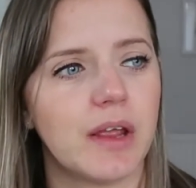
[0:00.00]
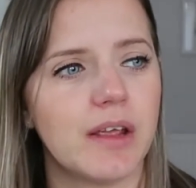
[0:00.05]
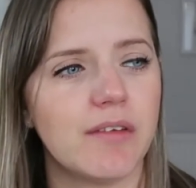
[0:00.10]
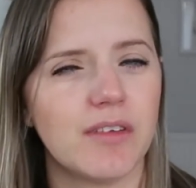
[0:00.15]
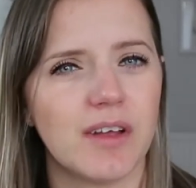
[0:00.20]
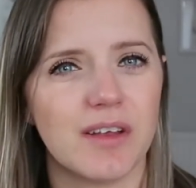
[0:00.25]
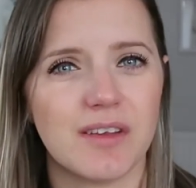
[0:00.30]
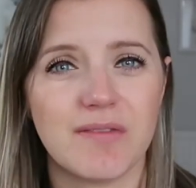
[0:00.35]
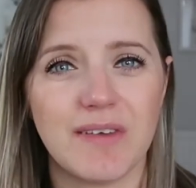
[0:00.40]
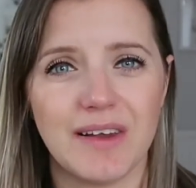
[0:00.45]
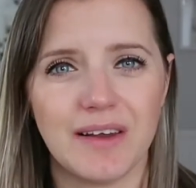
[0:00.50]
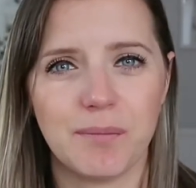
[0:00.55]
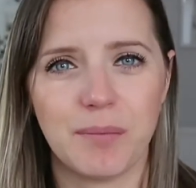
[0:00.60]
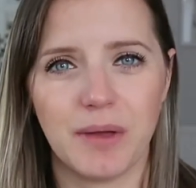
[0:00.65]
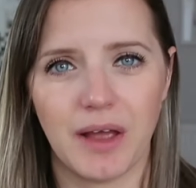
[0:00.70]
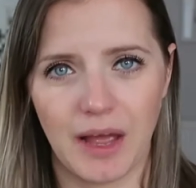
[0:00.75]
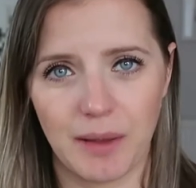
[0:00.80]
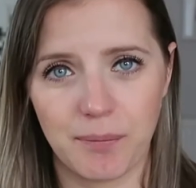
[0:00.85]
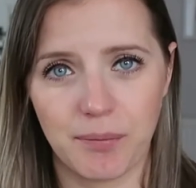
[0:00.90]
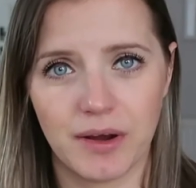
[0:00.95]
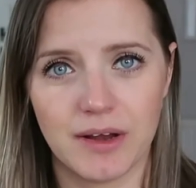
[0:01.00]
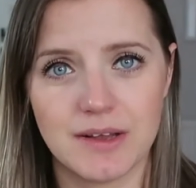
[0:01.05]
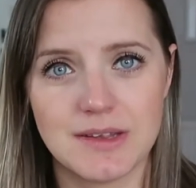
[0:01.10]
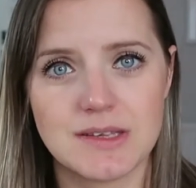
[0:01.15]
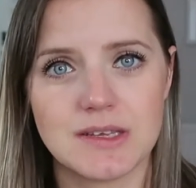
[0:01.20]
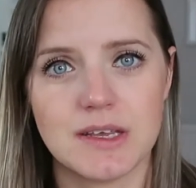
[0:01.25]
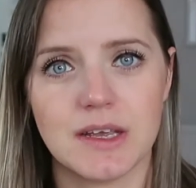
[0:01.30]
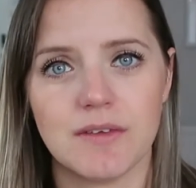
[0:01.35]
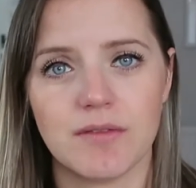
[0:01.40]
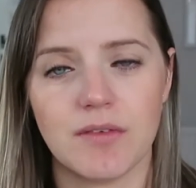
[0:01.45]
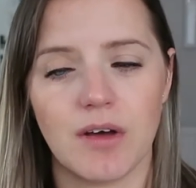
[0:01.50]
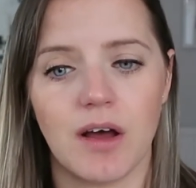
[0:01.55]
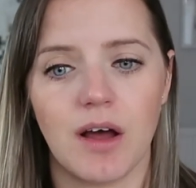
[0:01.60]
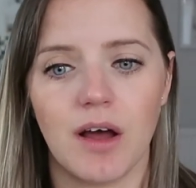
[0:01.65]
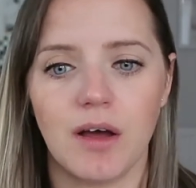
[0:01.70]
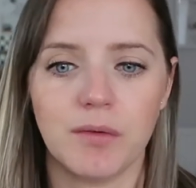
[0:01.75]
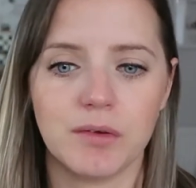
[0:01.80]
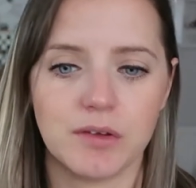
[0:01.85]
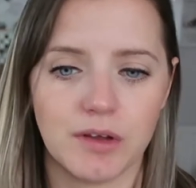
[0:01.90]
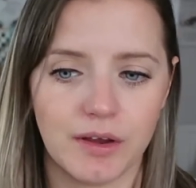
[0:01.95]
Even though I was feeling a bit apprehensive,
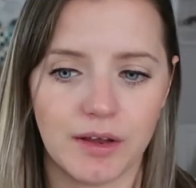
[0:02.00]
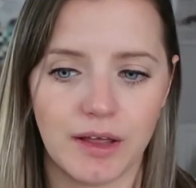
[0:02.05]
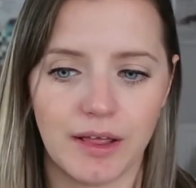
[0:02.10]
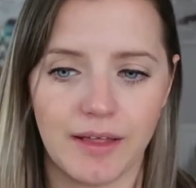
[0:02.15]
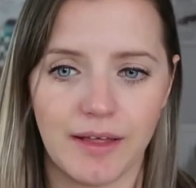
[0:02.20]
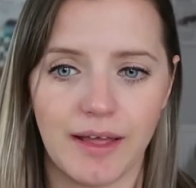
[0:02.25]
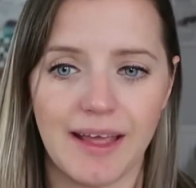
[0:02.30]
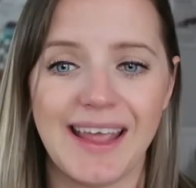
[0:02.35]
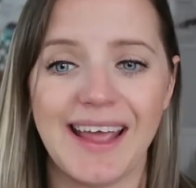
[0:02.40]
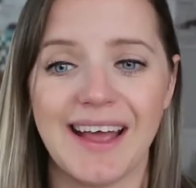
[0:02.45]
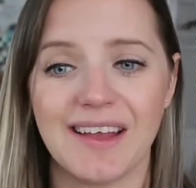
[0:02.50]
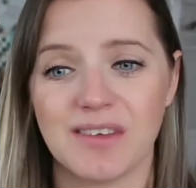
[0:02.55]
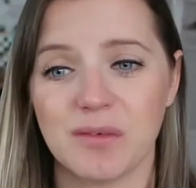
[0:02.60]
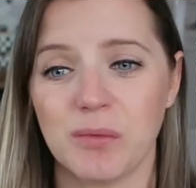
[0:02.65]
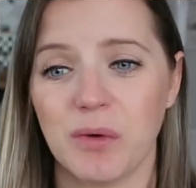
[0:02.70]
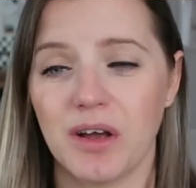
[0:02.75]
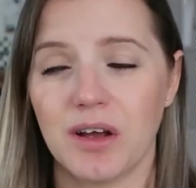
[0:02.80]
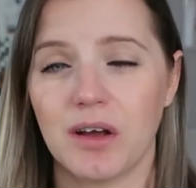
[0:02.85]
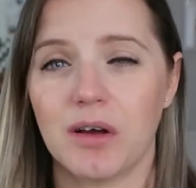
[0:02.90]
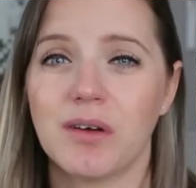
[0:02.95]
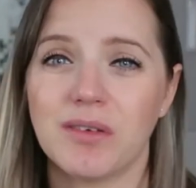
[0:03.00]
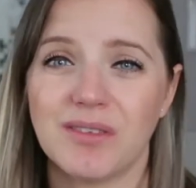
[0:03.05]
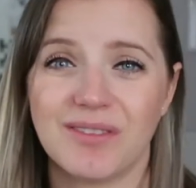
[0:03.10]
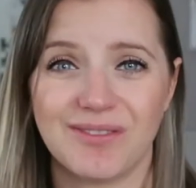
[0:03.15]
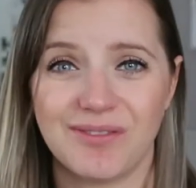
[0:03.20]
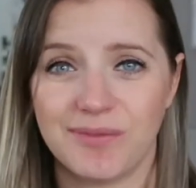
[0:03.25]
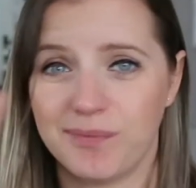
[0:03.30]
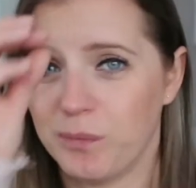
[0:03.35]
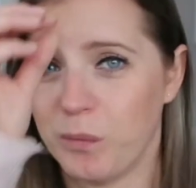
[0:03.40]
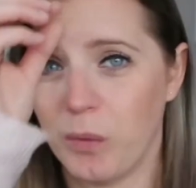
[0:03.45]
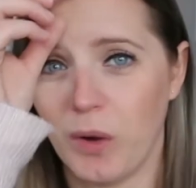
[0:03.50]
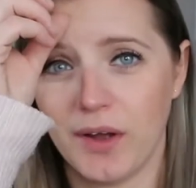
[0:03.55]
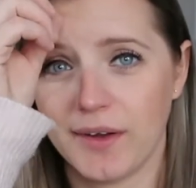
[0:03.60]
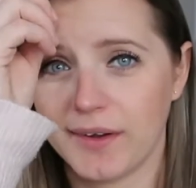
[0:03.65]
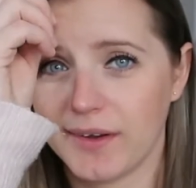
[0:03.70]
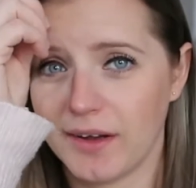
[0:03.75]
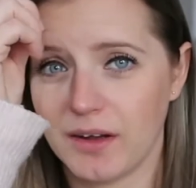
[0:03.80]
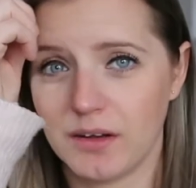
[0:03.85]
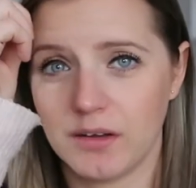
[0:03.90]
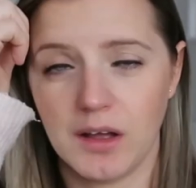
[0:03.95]
I was okay. He had to
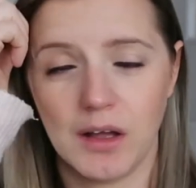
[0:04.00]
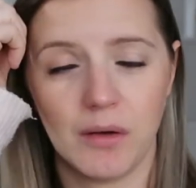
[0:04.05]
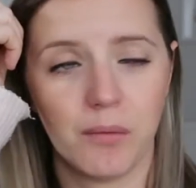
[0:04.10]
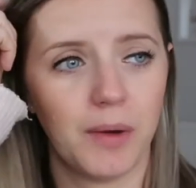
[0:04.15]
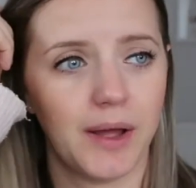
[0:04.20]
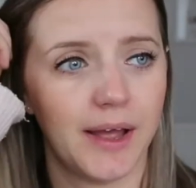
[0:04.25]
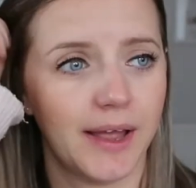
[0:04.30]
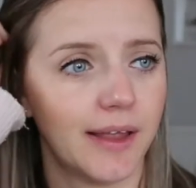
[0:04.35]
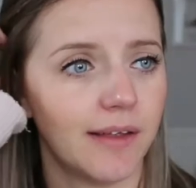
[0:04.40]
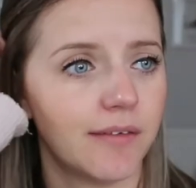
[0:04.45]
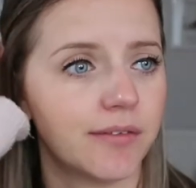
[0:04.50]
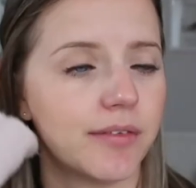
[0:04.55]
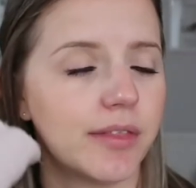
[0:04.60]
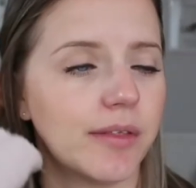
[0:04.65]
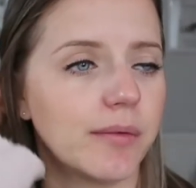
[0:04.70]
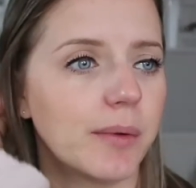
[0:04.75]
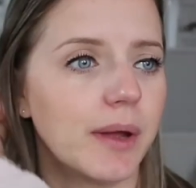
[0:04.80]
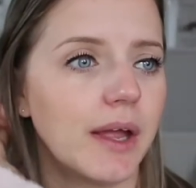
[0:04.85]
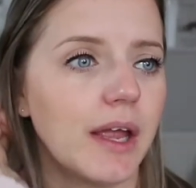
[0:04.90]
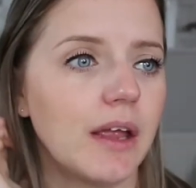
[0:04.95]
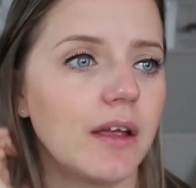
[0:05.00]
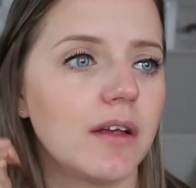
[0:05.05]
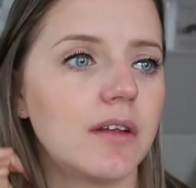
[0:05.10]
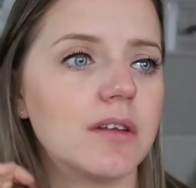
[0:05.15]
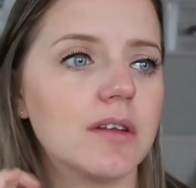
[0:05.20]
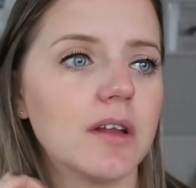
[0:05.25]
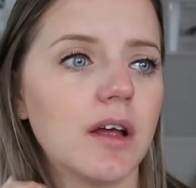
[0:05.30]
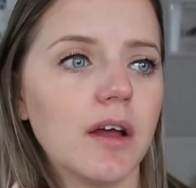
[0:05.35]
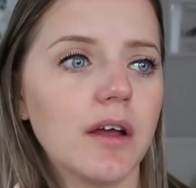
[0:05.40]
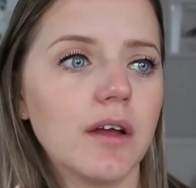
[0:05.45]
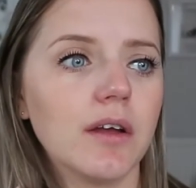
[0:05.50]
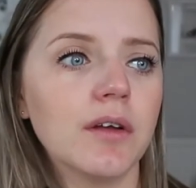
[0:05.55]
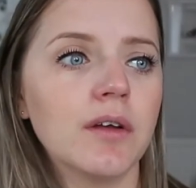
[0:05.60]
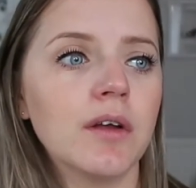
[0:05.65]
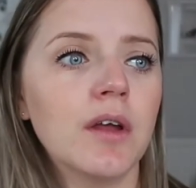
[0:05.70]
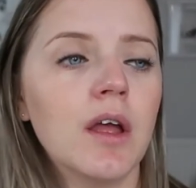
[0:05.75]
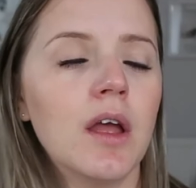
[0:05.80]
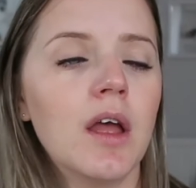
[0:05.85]
work away for the week, so